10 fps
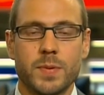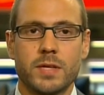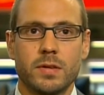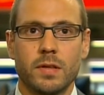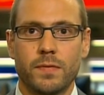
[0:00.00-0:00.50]

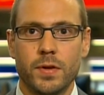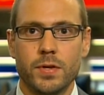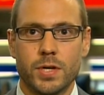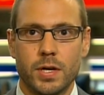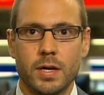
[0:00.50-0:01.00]
basically the
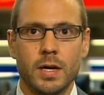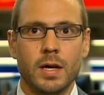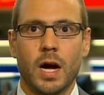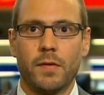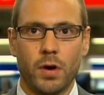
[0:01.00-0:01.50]
future
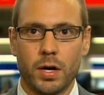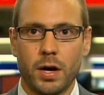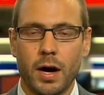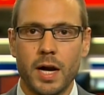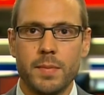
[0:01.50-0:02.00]
of our
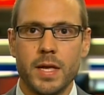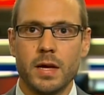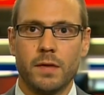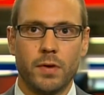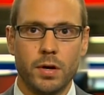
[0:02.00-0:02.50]
economy,
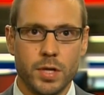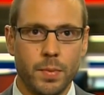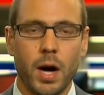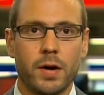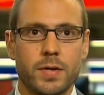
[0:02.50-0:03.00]
of our
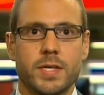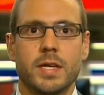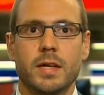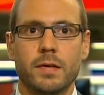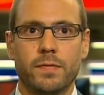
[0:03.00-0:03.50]

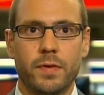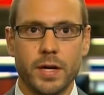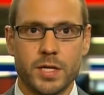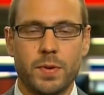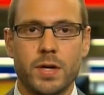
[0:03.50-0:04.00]
democracy, and of free
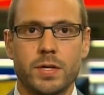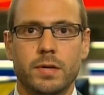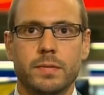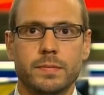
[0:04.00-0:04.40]
expression.